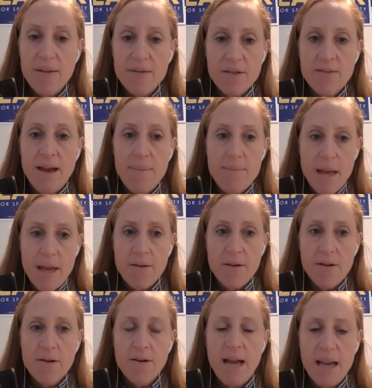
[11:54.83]
after that
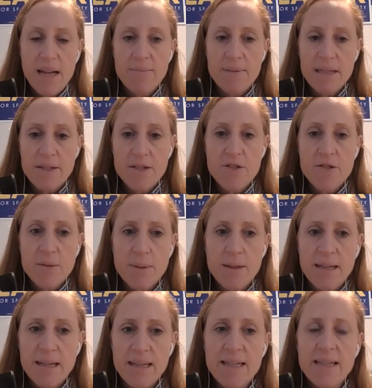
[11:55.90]
mailer had been
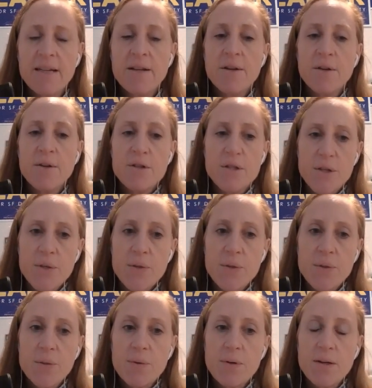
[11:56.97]
distributed
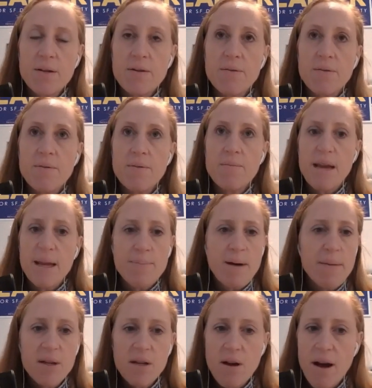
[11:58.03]
to make
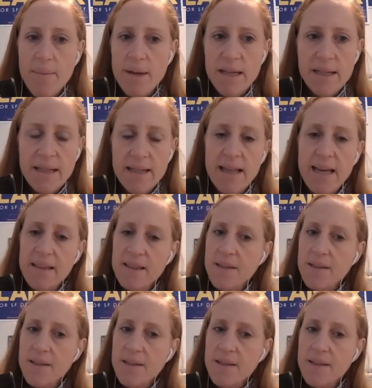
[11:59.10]
public comment and let